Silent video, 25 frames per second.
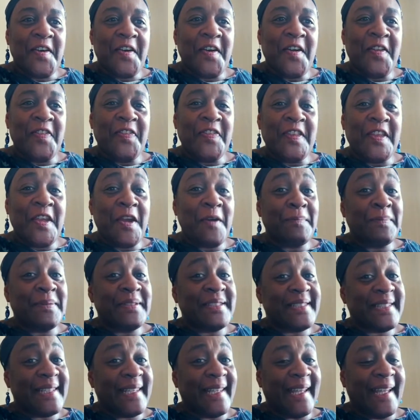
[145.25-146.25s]
On the
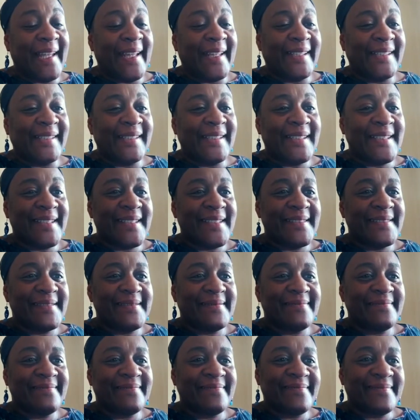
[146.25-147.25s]
opposite hand,
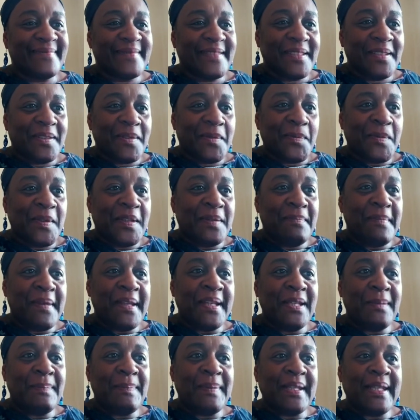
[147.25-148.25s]
with
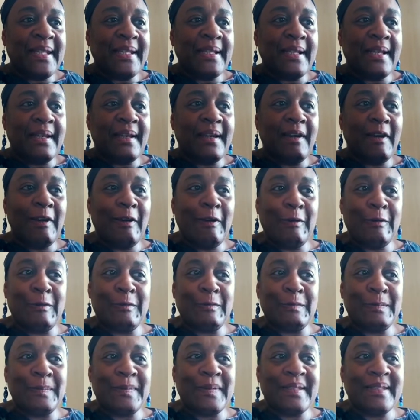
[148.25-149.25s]
many being at
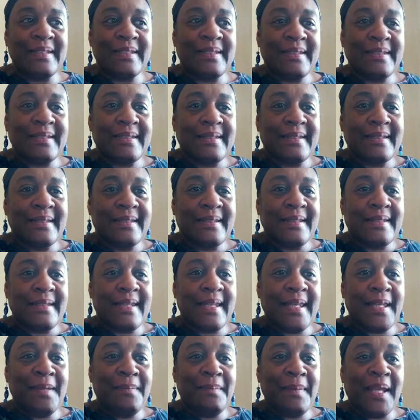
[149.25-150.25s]
home,
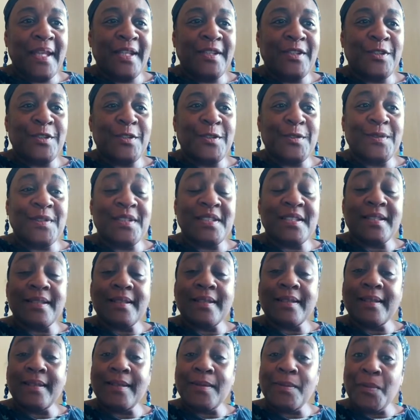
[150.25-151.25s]
they may choose to
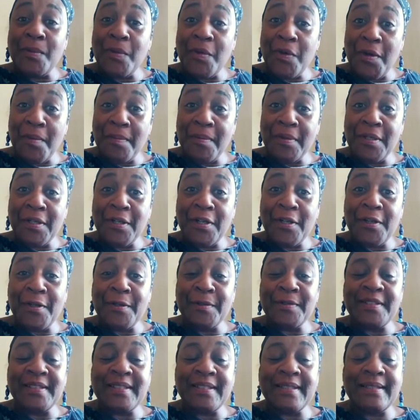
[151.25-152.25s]
keep warm and
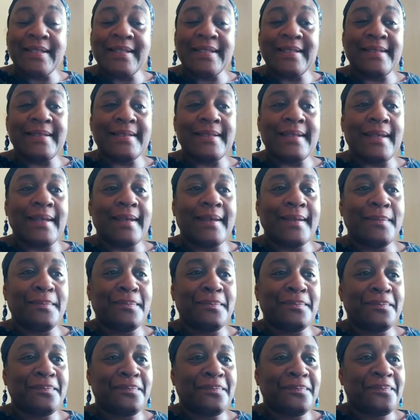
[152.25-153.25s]
close at this
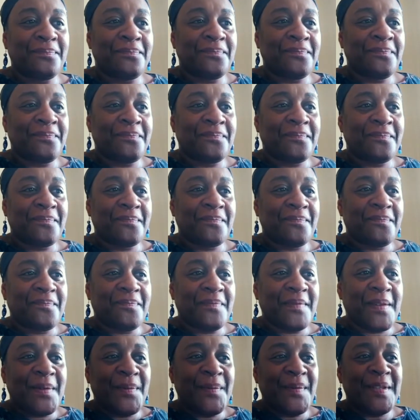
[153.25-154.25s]
time,
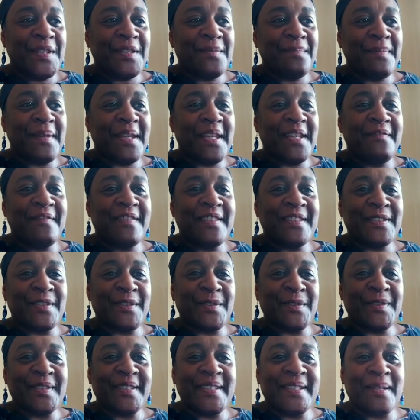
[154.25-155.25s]
which may
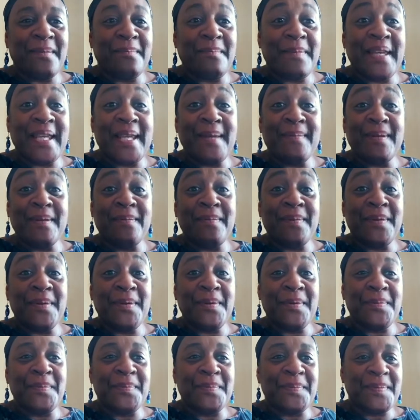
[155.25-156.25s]
result in a baby
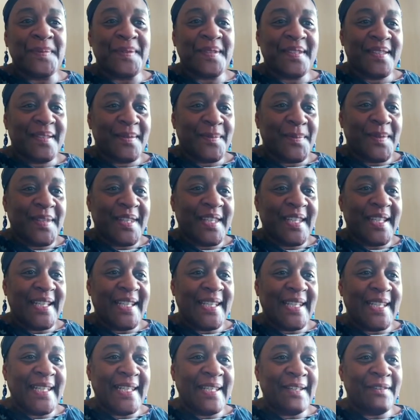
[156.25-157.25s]
boom within
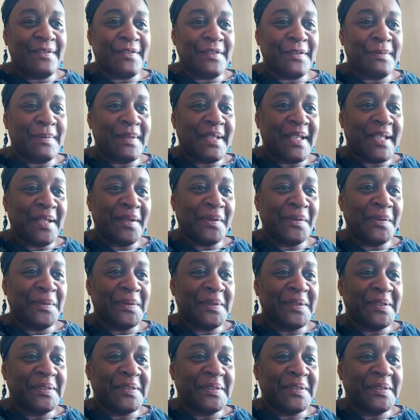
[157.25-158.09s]
a year from now,